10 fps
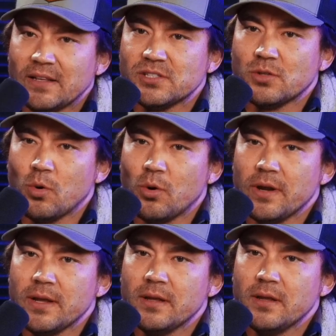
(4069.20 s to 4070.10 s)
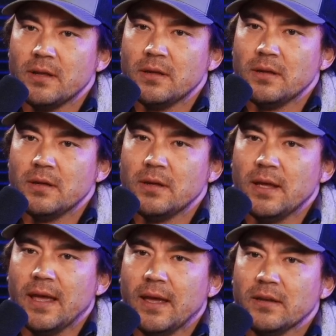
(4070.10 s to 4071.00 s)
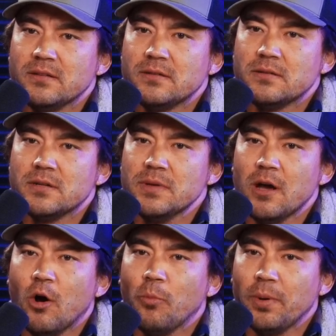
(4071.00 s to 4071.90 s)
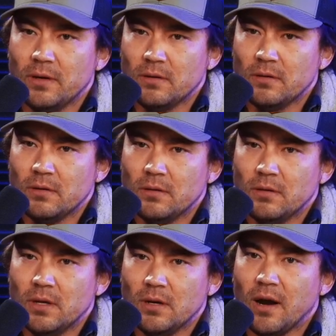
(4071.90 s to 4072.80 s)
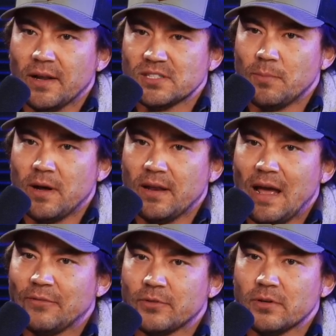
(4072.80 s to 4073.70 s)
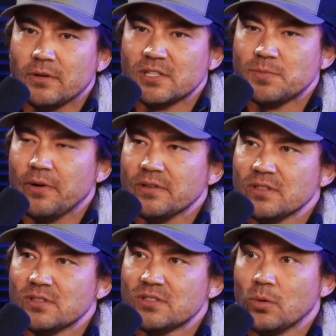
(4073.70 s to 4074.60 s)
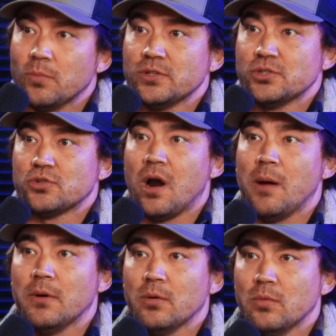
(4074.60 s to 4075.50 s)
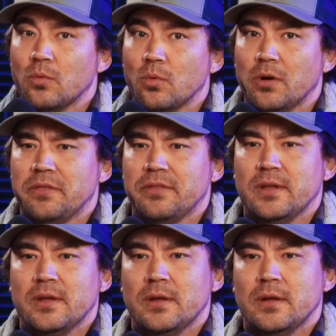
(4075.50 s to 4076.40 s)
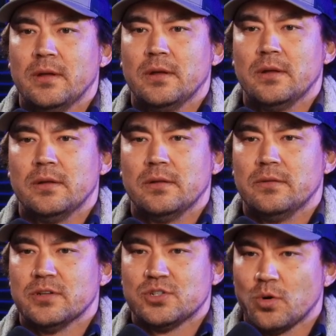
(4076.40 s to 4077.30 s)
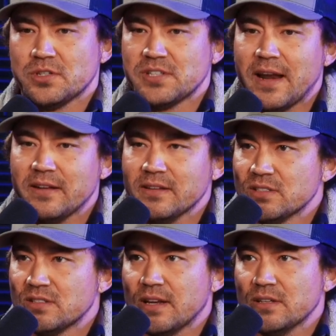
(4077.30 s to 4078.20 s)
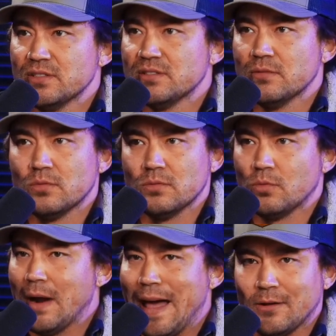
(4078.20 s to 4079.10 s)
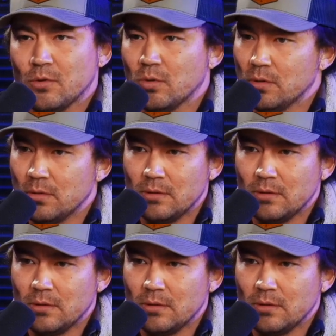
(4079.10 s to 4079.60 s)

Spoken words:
story and to be open and honest about it after experiencing so much trauma with the short-sightedness that is radical